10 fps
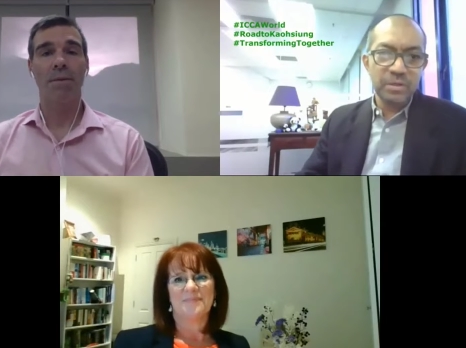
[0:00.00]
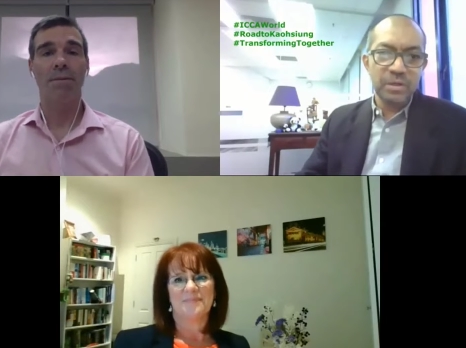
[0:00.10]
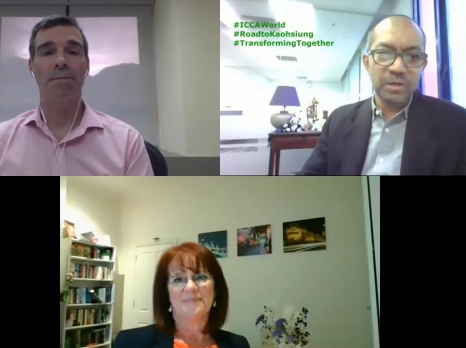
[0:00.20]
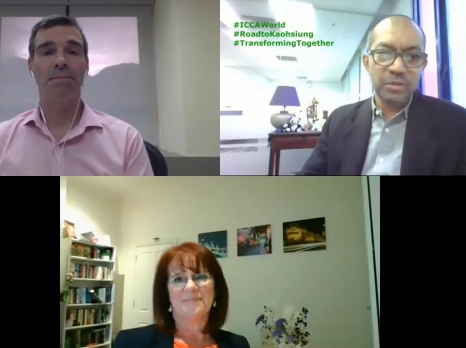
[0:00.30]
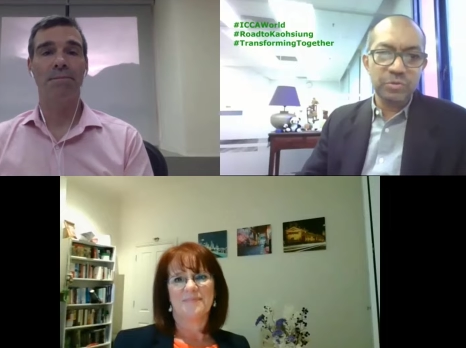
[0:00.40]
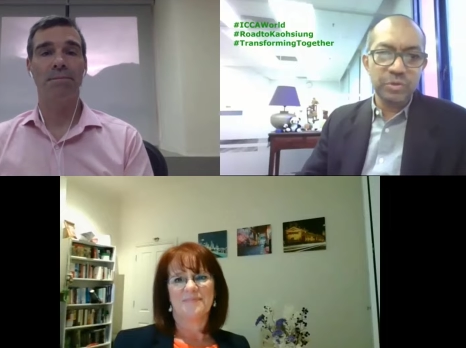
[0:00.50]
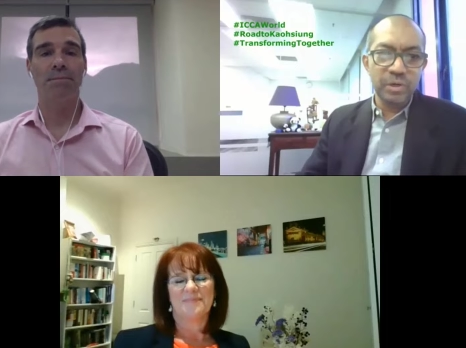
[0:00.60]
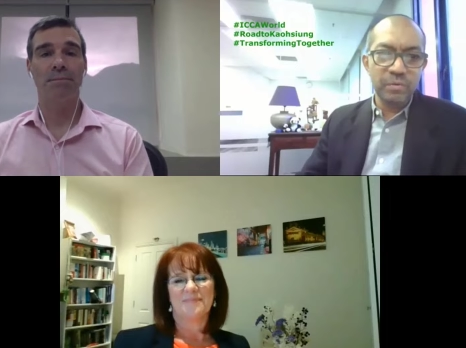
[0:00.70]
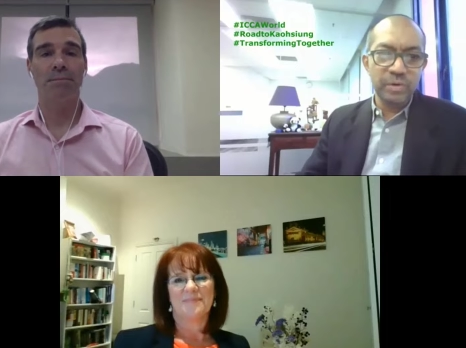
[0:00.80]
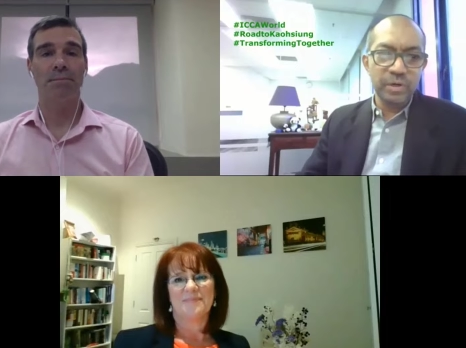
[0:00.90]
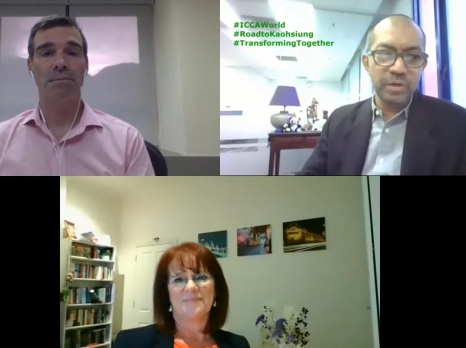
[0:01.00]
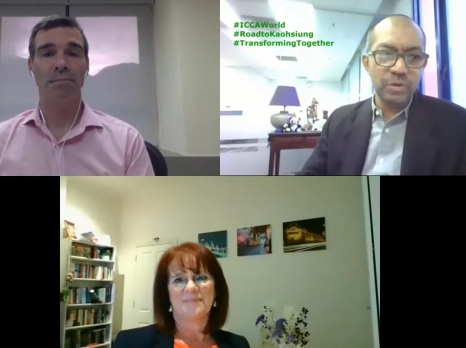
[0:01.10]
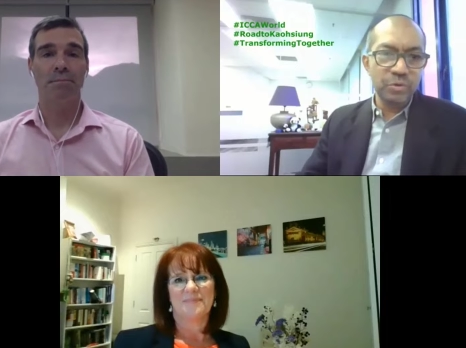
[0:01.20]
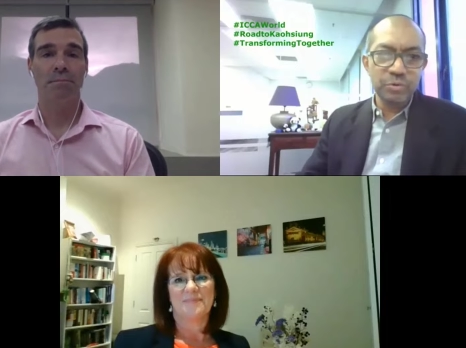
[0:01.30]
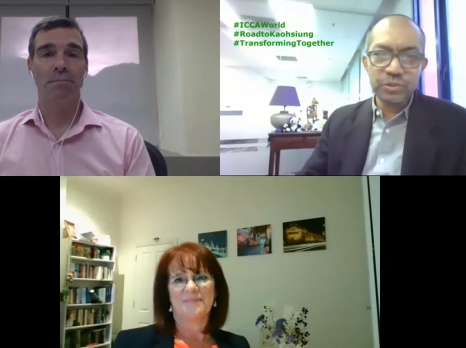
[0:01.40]
Speaker 1: uh, to deliver
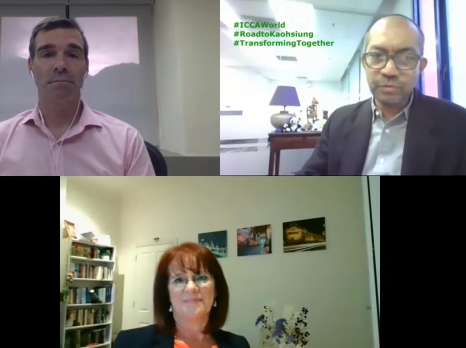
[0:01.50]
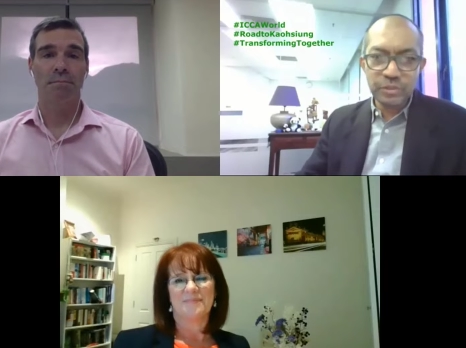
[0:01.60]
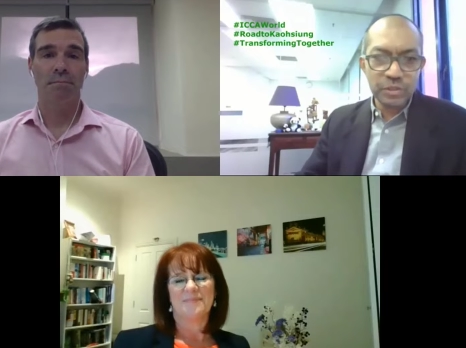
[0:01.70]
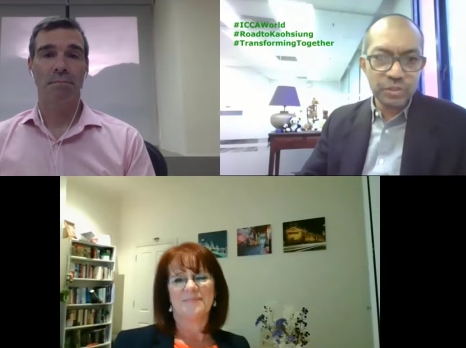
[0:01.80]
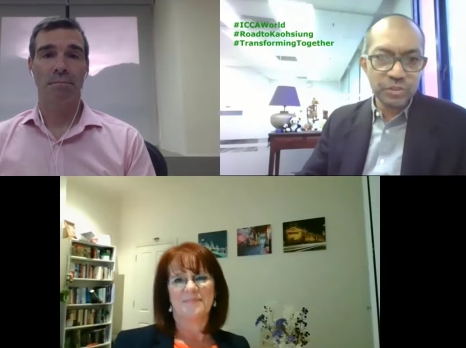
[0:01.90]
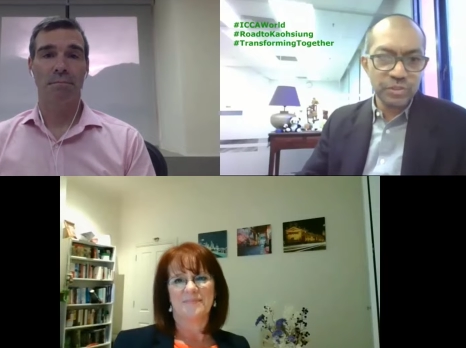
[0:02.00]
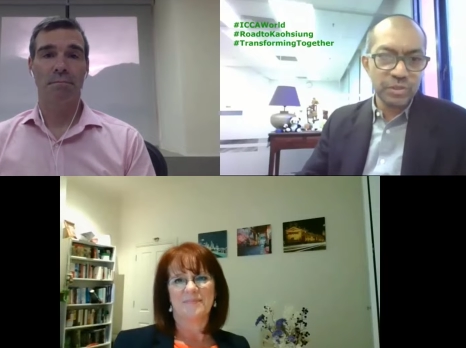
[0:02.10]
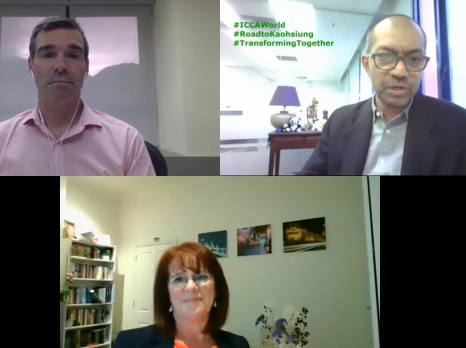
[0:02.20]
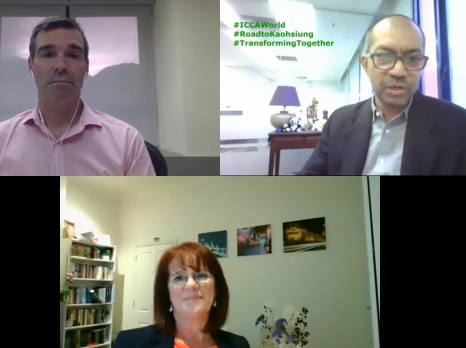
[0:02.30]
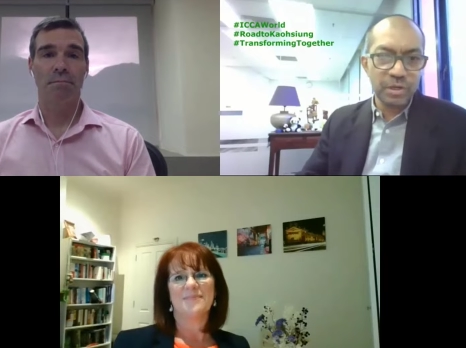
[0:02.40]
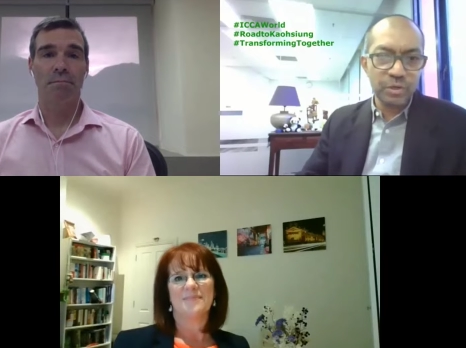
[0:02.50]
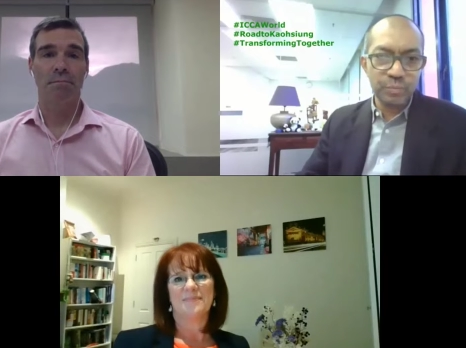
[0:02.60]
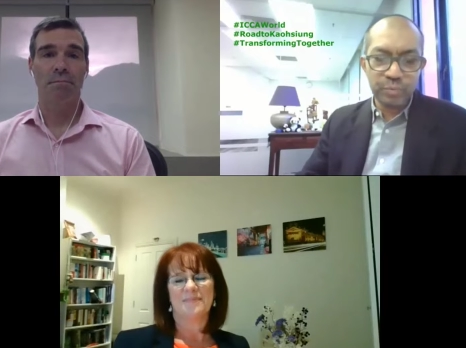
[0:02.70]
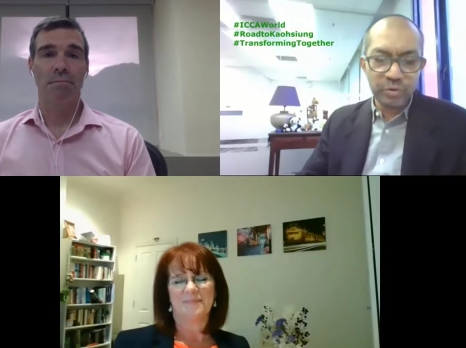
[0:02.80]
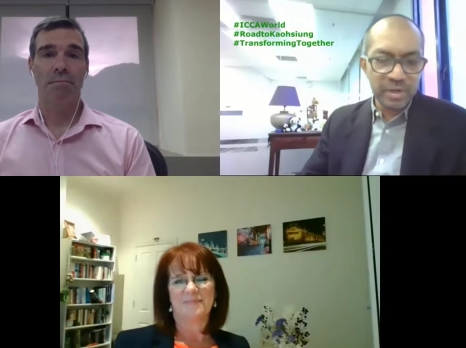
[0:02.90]
new services, uh, new
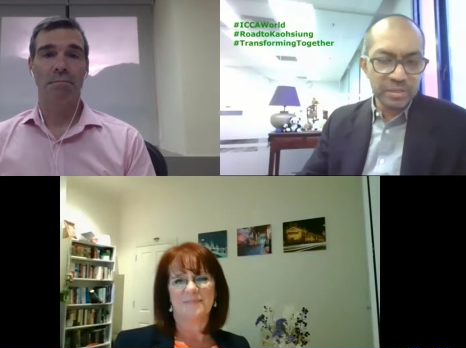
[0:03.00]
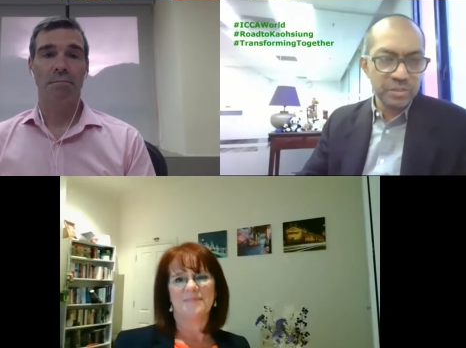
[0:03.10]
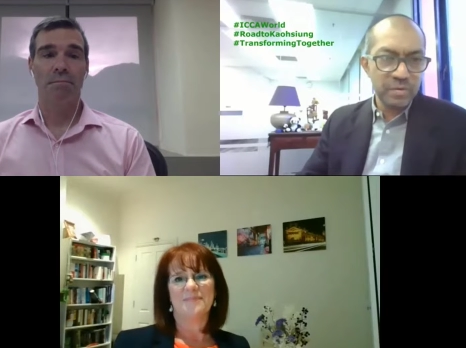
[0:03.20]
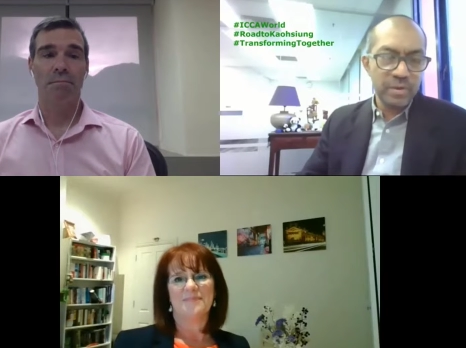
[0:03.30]
products.